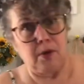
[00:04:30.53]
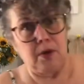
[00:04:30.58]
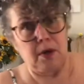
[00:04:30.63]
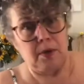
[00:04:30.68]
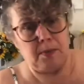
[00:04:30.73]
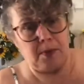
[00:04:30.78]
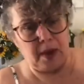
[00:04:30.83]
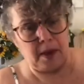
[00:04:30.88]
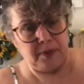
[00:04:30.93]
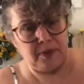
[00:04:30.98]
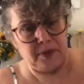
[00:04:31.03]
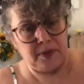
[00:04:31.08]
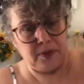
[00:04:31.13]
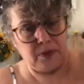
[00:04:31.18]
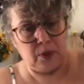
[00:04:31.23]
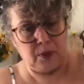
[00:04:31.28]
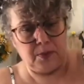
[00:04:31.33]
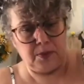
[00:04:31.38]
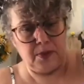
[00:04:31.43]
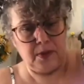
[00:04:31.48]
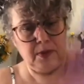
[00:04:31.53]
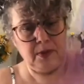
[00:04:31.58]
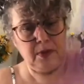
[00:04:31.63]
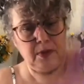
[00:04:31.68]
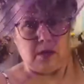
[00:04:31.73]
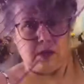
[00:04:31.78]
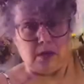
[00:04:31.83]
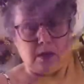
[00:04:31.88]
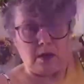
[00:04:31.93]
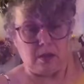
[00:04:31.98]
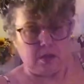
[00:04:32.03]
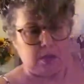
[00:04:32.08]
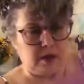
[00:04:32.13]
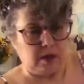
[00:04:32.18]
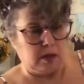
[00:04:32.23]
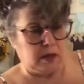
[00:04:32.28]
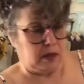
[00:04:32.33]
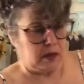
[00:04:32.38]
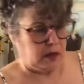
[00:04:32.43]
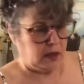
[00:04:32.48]
Pop this open.
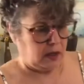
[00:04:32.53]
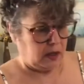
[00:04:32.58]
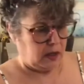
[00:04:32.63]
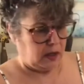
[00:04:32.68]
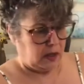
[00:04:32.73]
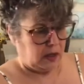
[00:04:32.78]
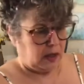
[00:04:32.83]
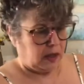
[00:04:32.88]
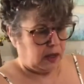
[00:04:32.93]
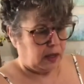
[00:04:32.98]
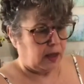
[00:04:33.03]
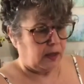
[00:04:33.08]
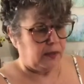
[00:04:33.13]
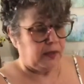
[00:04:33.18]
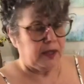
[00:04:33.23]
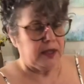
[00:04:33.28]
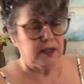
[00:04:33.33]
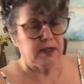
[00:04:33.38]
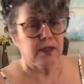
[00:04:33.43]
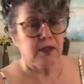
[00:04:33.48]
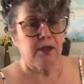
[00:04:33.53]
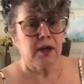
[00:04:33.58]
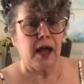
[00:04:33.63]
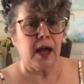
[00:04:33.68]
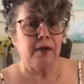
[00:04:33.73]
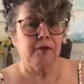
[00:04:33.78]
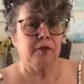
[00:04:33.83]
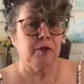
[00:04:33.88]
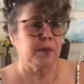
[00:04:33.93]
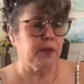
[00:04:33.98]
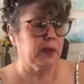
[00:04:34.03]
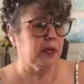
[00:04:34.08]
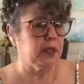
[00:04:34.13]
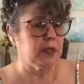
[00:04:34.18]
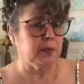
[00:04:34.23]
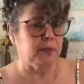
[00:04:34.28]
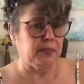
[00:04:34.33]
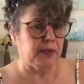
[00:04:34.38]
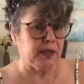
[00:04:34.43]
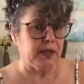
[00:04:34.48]
And these don't have to be as
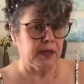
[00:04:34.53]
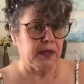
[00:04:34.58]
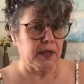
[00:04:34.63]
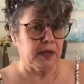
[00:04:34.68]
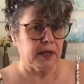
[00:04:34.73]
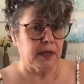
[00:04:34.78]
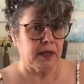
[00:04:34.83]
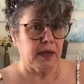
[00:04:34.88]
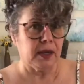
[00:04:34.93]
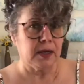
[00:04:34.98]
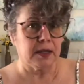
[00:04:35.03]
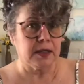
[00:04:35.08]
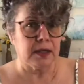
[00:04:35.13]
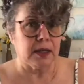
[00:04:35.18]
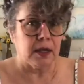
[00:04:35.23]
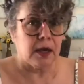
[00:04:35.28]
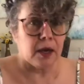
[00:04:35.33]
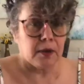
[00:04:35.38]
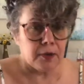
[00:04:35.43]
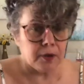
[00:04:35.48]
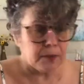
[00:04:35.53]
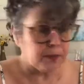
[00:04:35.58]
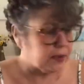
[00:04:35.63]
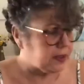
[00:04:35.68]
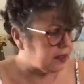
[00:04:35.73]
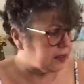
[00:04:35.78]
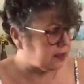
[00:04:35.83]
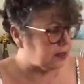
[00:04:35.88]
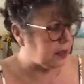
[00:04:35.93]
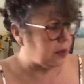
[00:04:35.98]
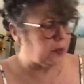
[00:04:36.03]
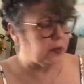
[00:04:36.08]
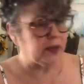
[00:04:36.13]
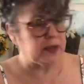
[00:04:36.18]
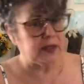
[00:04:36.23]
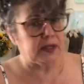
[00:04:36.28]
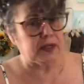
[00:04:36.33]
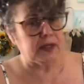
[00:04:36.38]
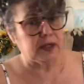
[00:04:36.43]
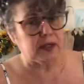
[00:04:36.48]
big as the other piece that we
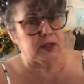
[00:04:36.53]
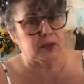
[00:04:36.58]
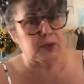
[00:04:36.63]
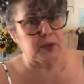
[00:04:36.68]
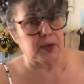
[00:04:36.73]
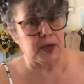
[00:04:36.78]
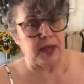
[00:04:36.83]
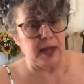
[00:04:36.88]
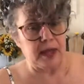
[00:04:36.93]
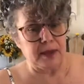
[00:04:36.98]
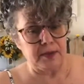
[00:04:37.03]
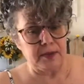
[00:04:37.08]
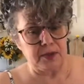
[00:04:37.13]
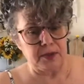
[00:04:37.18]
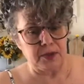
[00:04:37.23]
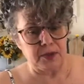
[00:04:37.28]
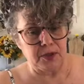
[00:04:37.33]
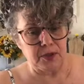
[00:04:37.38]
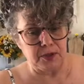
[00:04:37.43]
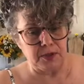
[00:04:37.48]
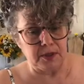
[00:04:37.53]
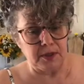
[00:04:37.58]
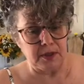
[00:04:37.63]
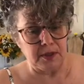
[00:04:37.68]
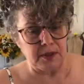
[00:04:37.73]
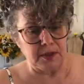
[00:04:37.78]
did because we're going to add this to it.